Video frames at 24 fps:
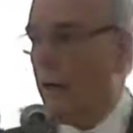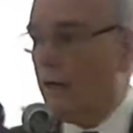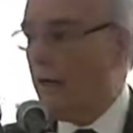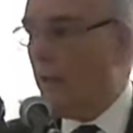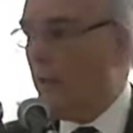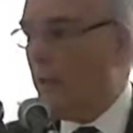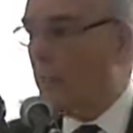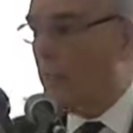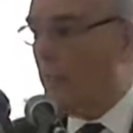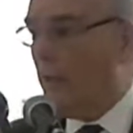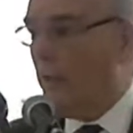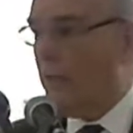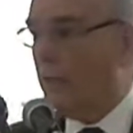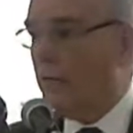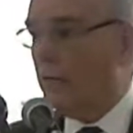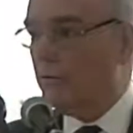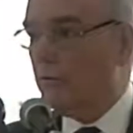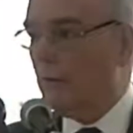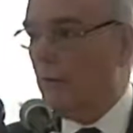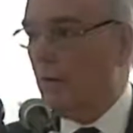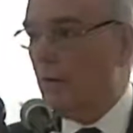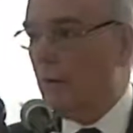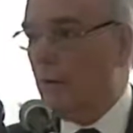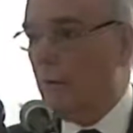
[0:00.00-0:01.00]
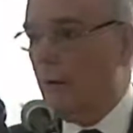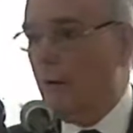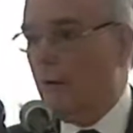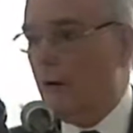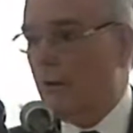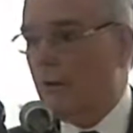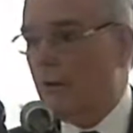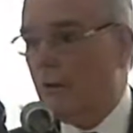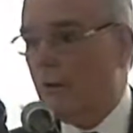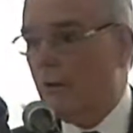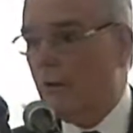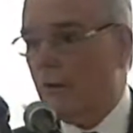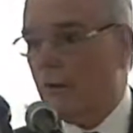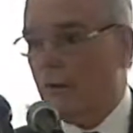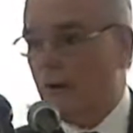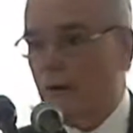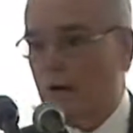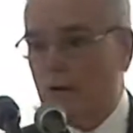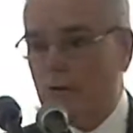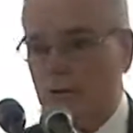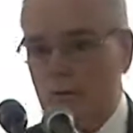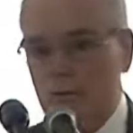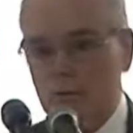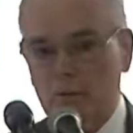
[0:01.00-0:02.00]
campaign is all about.
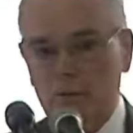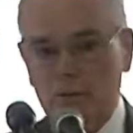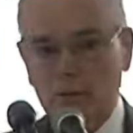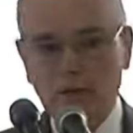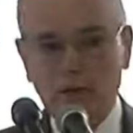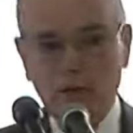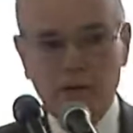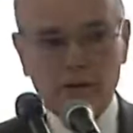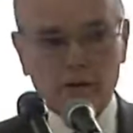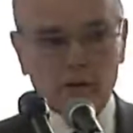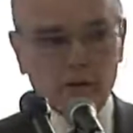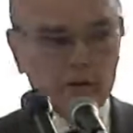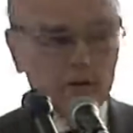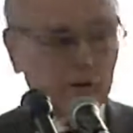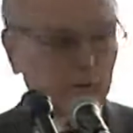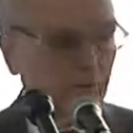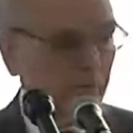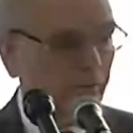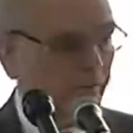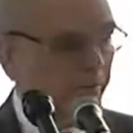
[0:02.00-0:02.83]
Congressman Harris.